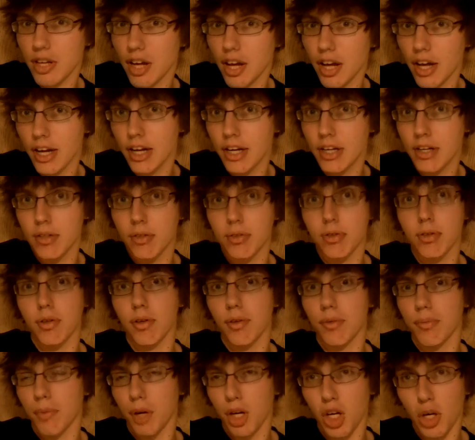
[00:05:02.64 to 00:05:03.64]
Knight
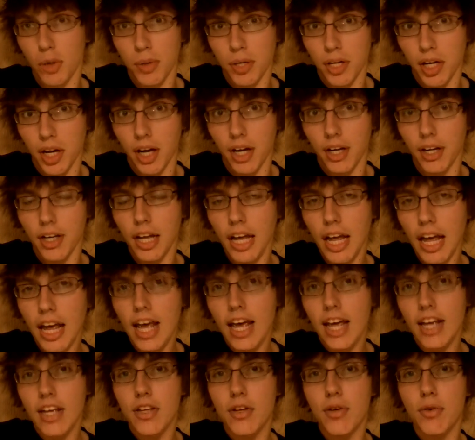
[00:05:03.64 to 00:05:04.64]
or Myrmidon,
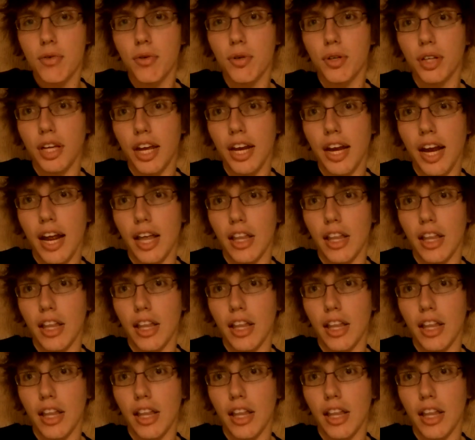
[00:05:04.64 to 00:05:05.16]
you will get